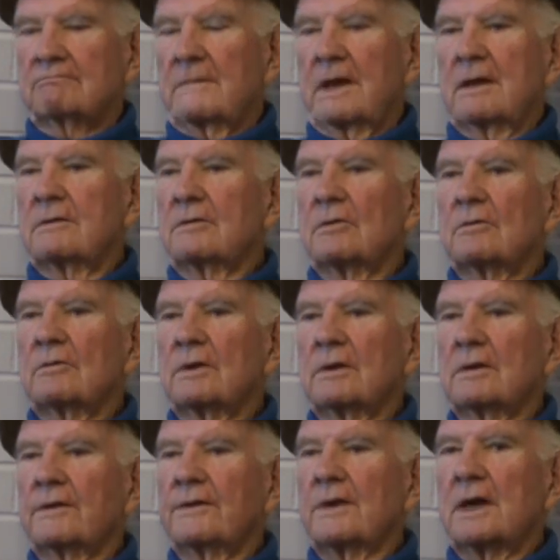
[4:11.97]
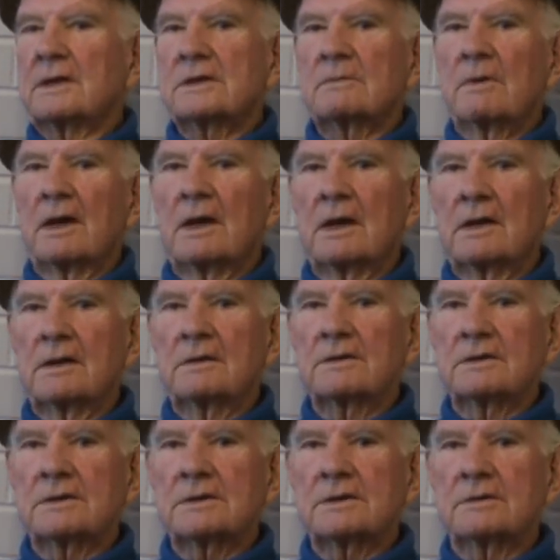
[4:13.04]
I had no real thoughts about it,
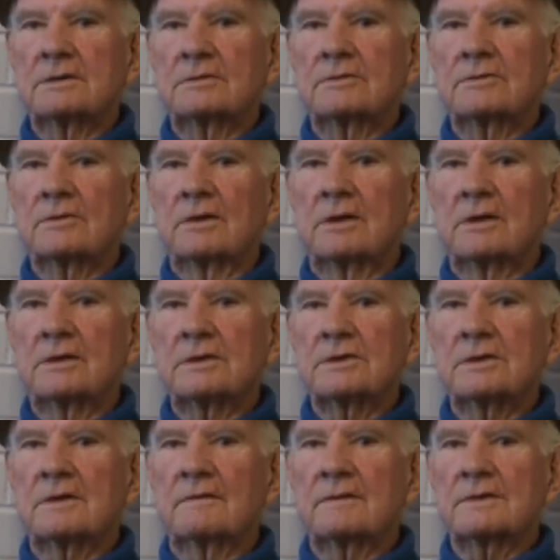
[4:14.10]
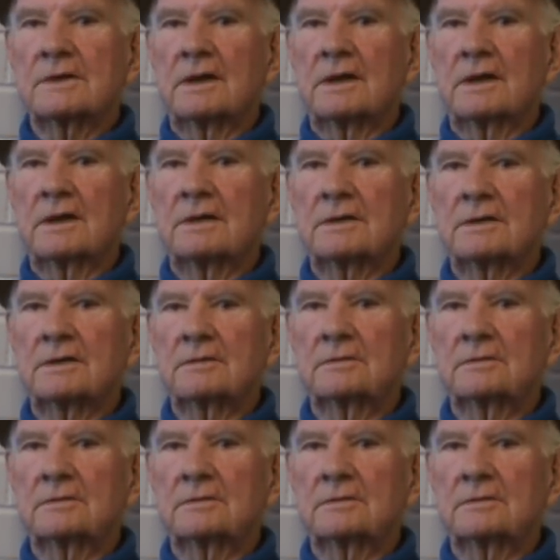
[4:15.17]
just joining the service, I guess.